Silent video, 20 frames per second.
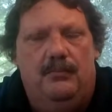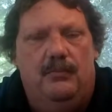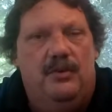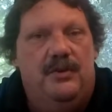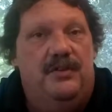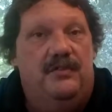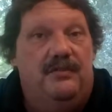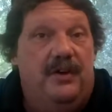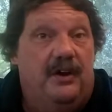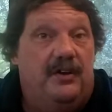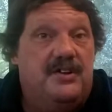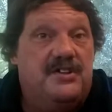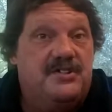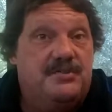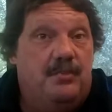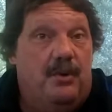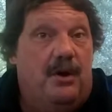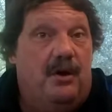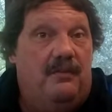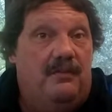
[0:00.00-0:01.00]
With a very
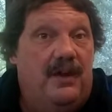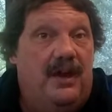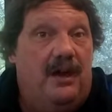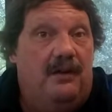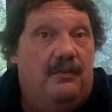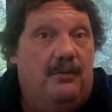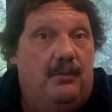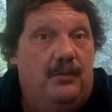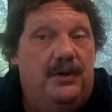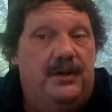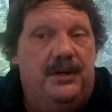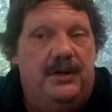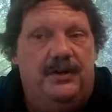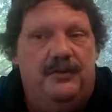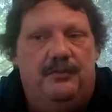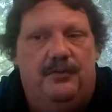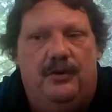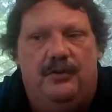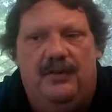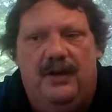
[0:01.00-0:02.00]
small valve, a
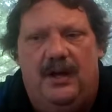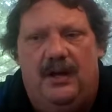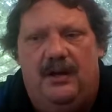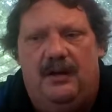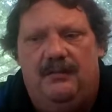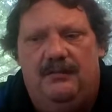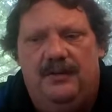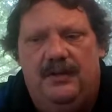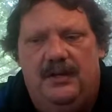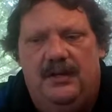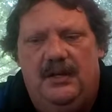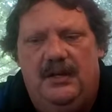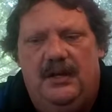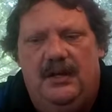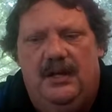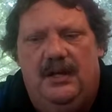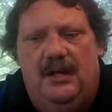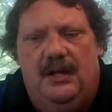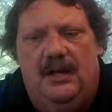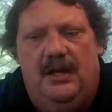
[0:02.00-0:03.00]
194 valve.
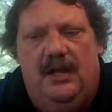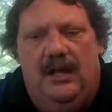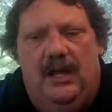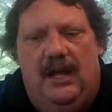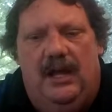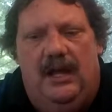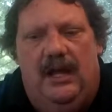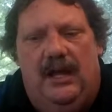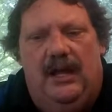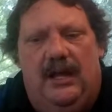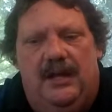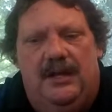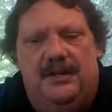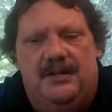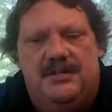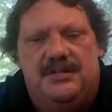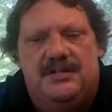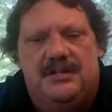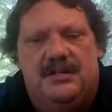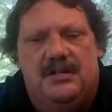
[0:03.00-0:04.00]

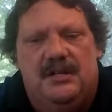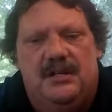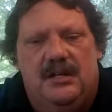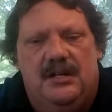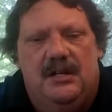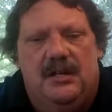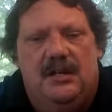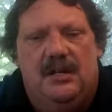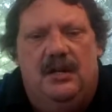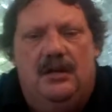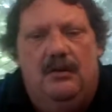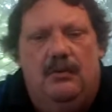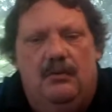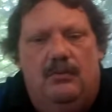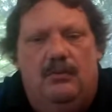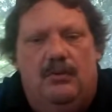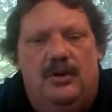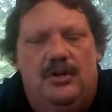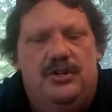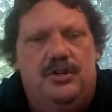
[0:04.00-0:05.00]
And
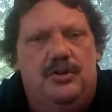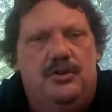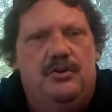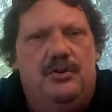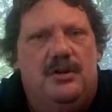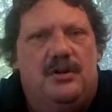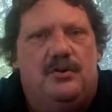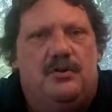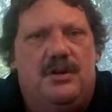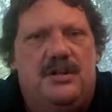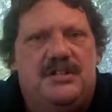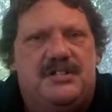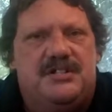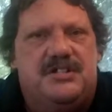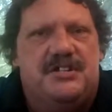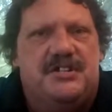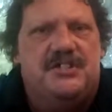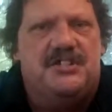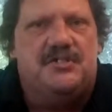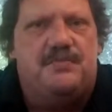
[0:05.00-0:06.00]
when you increase
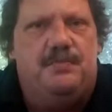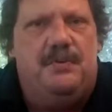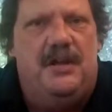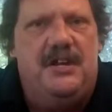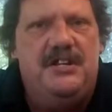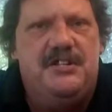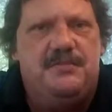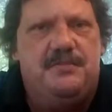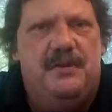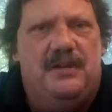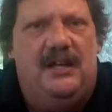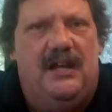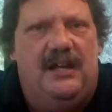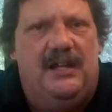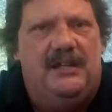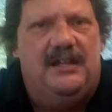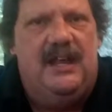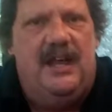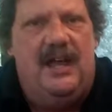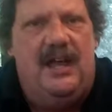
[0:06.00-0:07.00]
the displacement
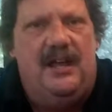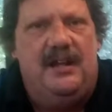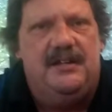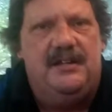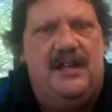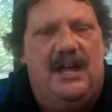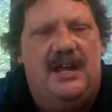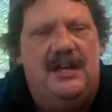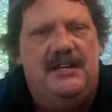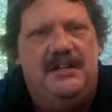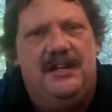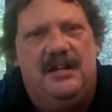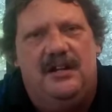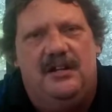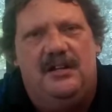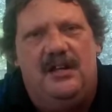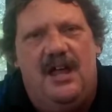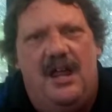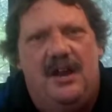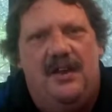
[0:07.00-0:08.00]
like that, I did a
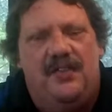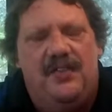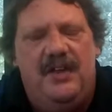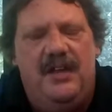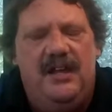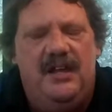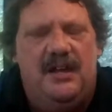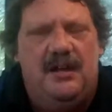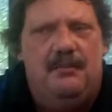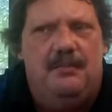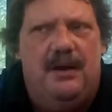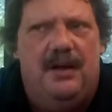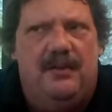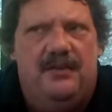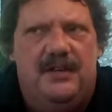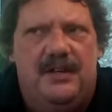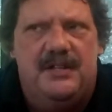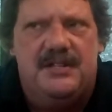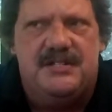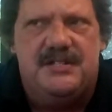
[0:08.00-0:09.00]
lot of thinking
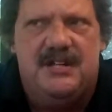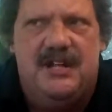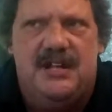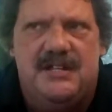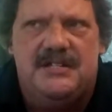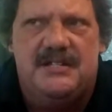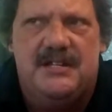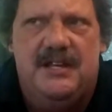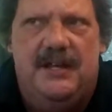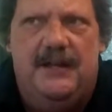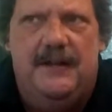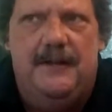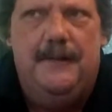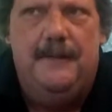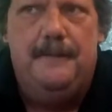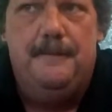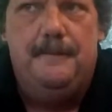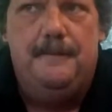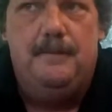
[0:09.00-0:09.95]
about this, and I said,